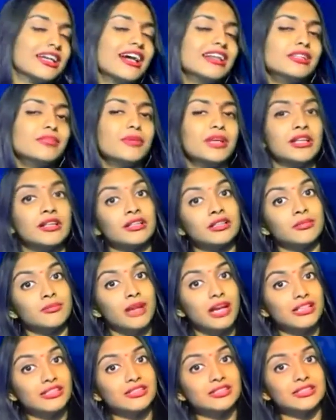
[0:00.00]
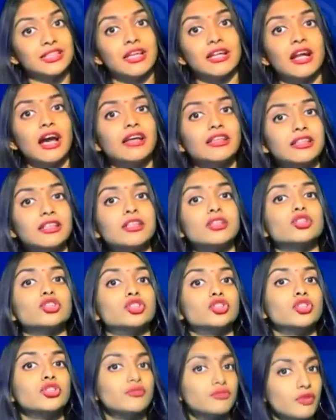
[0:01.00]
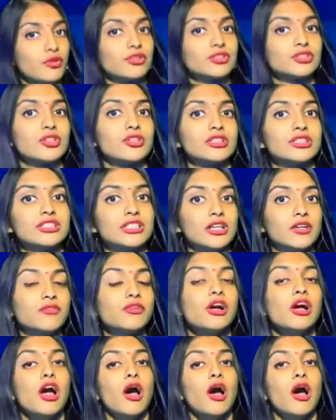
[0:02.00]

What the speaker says: I think mental health matters and I think you should focus on yourself